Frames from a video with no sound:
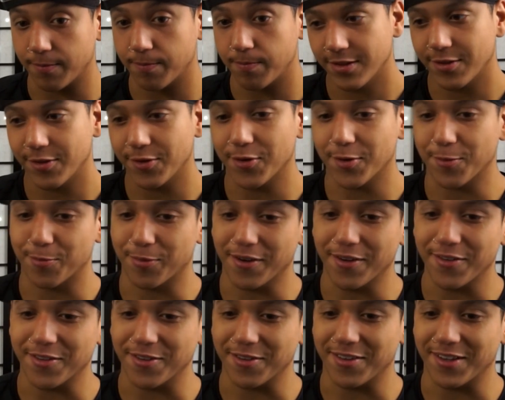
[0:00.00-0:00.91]
It's his little
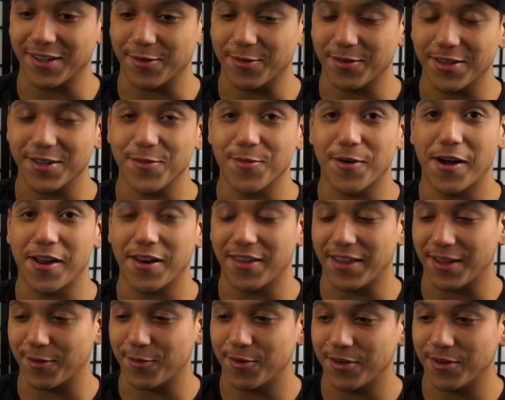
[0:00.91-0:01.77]
brother, like, what do you want? Like,